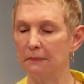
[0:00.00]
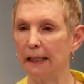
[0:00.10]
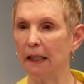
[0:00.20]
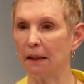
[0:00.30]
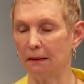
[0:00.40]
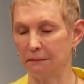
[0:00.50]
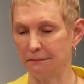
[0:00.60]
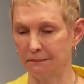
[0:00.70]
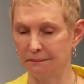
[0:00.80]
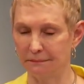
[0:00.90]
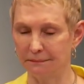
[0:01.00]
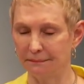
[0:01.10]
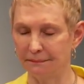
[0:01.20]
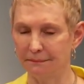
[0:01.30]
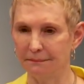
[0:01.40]
Hannah.
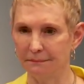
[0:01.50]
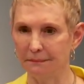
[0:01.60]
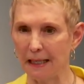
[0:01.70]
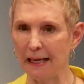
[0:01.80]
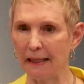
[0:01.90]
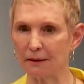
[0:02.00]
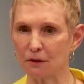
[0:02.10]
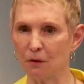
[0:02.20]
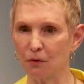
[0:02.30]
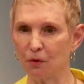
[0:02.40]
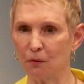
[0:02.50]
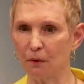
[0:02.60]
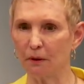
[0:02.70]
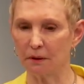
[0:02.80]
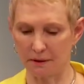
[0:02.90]
Acts on your
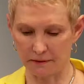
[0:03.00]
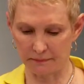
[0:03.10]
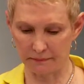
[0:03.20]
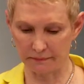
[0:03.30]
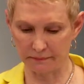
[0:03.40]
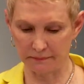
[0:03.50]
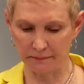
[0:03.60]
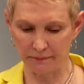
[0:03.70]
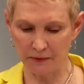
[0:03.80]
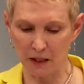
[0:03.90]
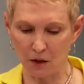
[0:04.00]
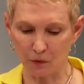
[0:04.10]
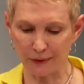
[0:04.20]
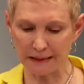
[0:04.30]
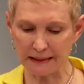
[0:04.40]
words.
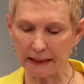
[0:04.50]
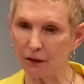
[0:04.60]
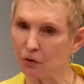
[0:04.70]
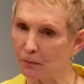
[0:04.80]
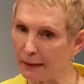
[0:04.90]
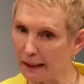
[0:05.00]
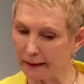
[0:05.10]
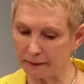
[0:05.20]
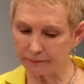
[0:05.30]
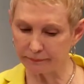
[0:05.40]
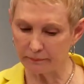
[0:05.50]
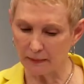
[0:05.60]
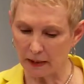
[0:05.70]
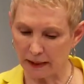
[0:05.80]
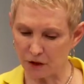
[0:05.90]
Resetting your mind
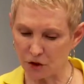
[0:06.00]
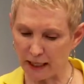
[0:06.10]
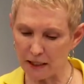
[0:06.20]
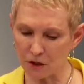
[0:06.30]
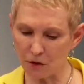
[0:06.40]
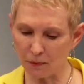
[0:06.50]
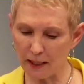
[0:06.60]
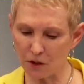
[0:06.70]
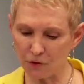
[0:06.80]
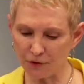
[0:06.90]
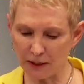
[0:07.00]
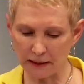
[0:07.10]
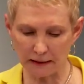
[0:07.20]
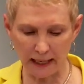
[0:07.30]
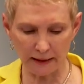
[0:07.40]
and changing the way you
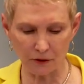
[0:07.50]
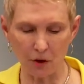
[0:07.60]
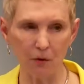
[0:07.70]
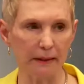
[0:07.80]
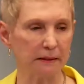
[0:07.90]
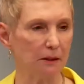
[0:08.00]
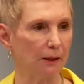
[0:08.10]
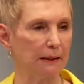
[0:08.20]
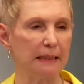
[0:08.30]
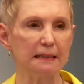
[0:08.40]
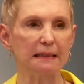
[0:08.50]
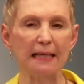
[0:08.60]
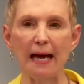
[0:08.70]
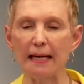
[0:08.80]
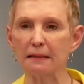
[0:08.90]
think. I know it's not an easy
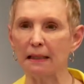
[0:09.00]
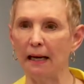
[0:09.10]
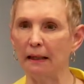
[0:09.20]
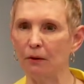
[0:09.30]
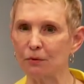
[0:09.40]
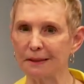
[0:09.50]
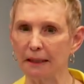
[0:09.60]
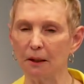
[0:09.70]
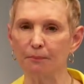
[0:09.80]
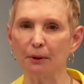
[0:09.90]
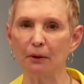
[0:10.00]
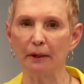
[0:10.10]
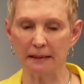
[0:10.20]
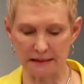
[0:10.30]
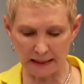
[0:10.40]
task. I don't stand up here
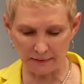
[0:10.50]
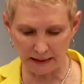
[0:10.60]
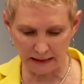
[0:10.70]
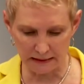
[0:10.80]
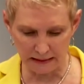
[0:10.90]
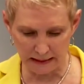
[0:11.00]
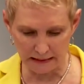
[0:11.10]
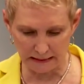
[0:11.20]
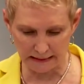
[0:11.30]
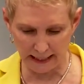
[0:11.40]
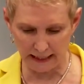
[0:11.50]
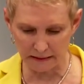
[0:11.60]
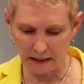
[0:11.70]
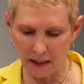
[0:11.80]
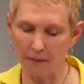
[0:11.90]
and say that it's an easy
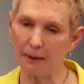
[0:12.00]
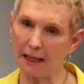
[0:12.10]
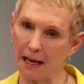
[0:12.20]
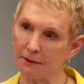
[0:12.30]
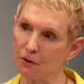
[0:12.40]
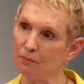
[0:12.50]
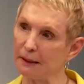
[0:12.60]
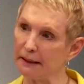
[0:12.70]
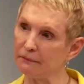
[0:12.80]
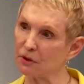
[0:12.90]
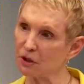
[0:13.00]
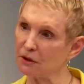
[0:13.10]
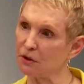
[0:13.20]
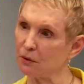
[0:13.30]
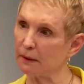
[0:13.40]
task, but I do believe that you
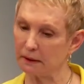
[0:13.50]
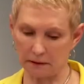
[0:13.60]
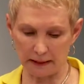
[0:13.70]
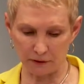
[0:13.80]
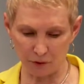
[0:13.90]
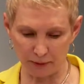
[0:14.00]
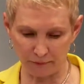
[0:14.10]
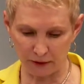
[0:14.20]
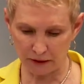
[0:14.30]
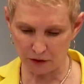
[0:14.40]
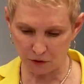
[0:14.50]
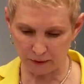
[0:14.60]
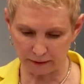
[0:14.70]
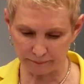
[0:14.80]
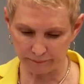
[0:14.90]
can do it. I do believe you can do
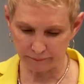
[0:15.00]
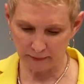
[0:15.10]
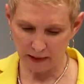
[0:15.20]
it. Yeah.